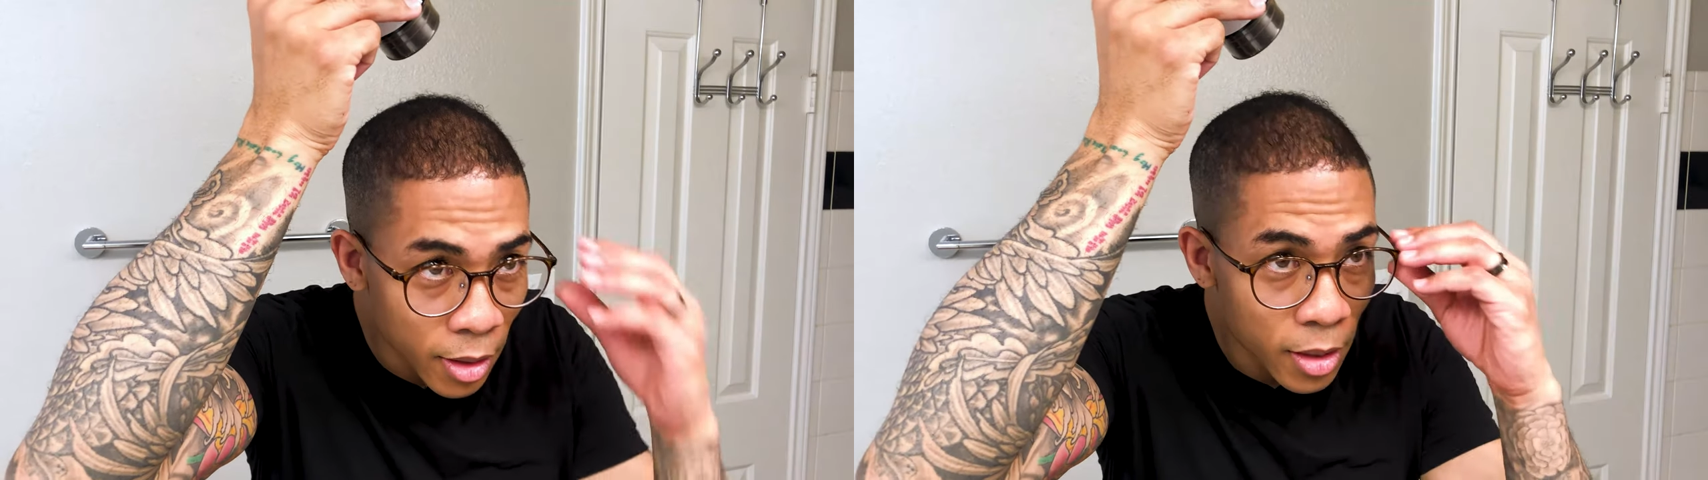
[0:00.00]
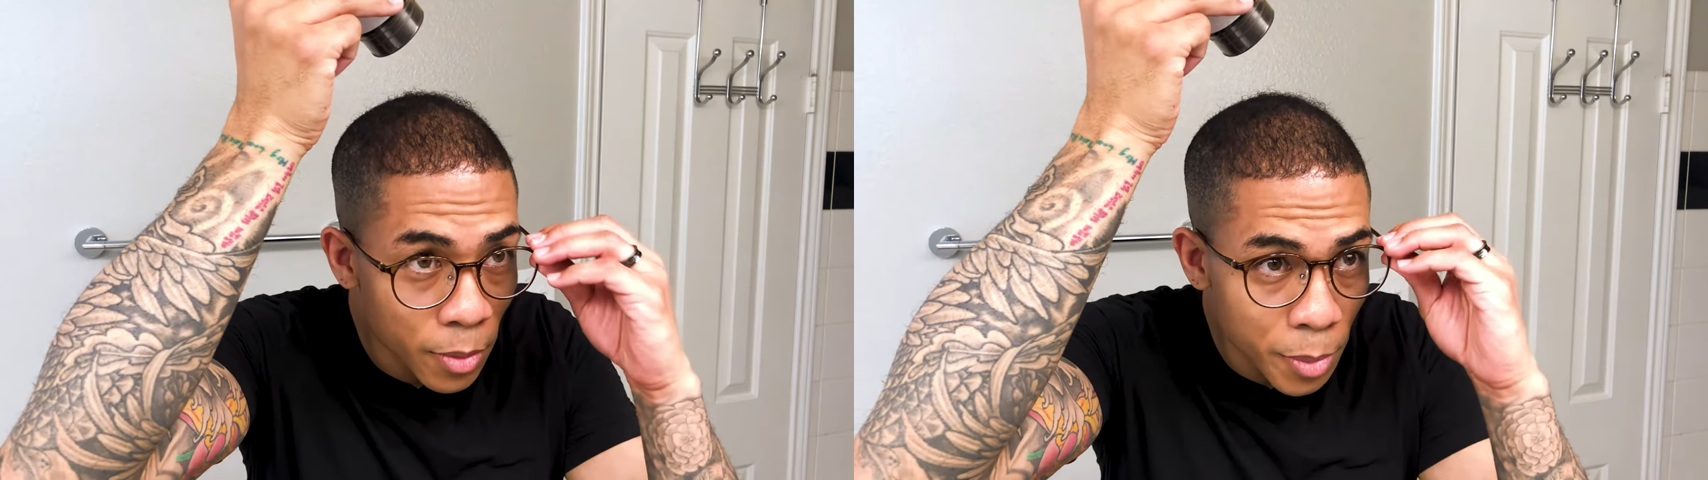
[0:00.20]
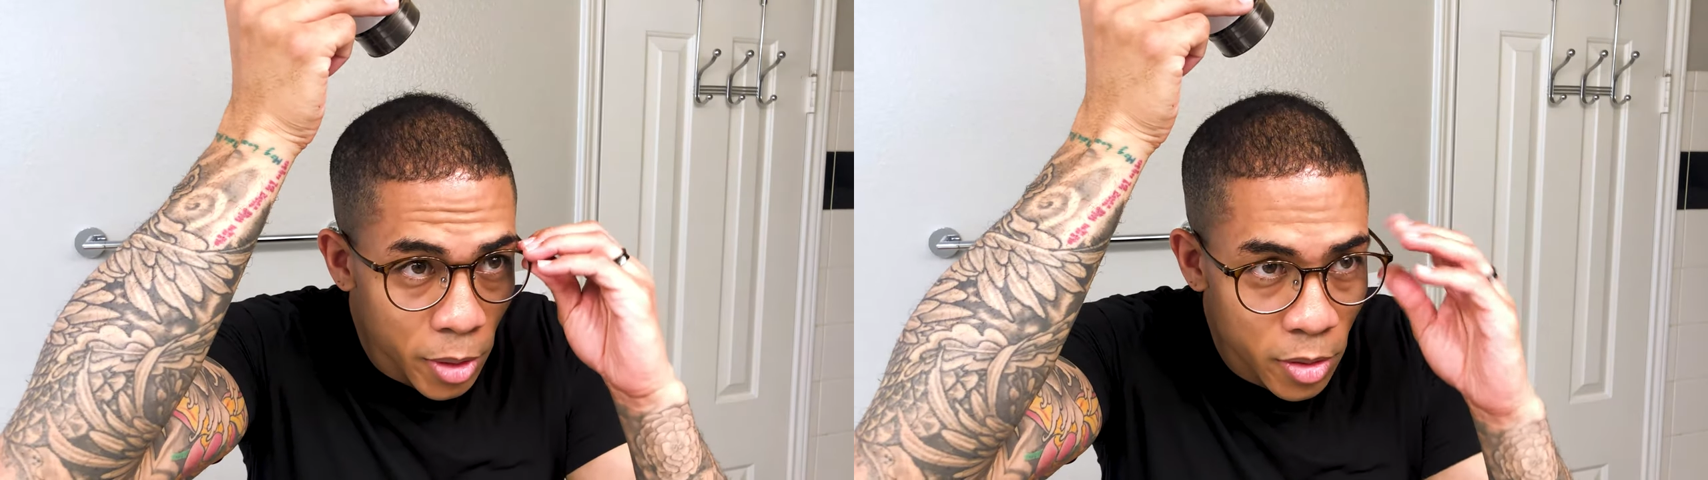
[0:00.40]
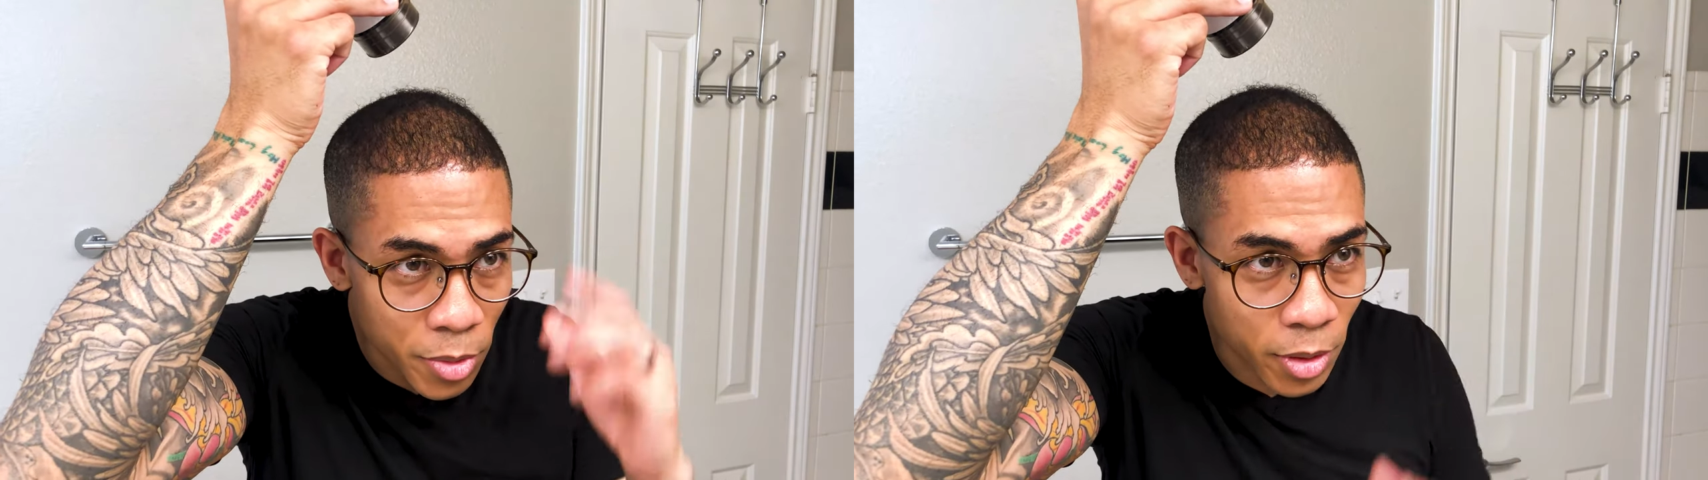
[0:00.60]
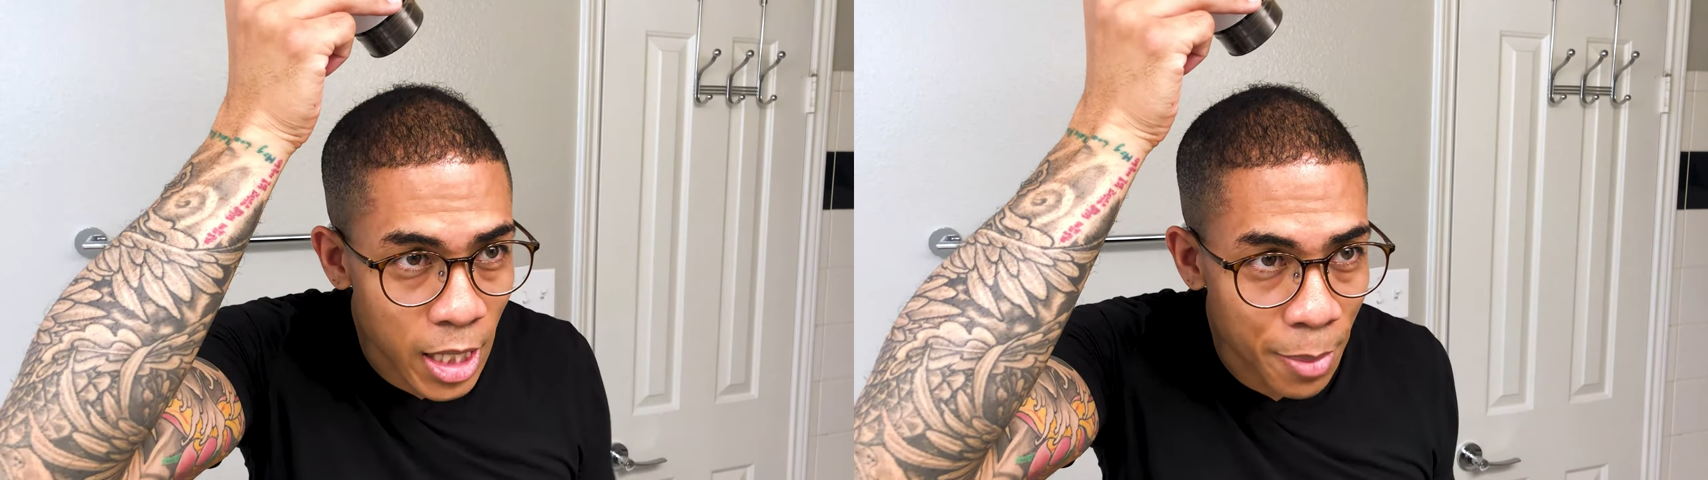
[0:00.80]
And then what I'm gonna I'm
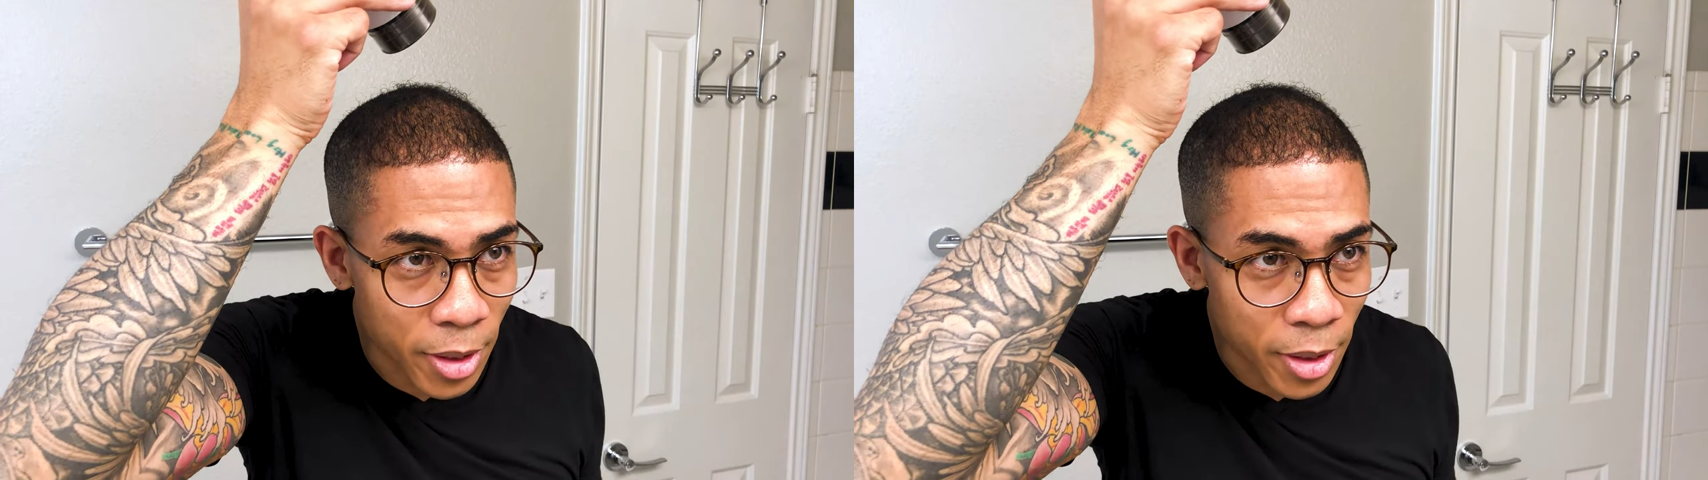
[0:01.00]
gonna tap